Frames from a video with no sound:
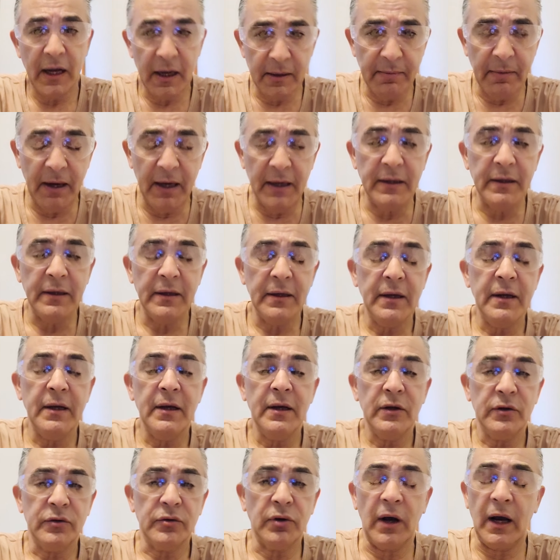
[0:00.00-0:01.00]
Amen.
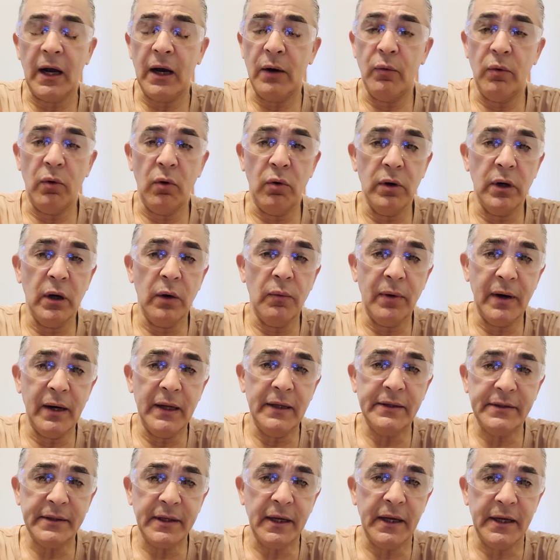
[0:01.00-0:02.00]
So all I
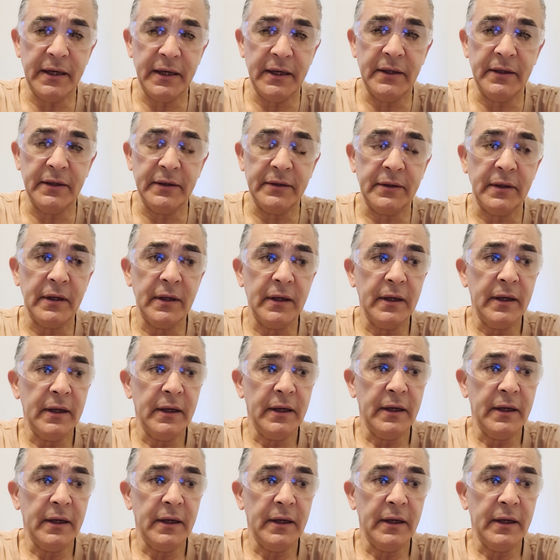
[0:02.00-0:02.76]
want to say is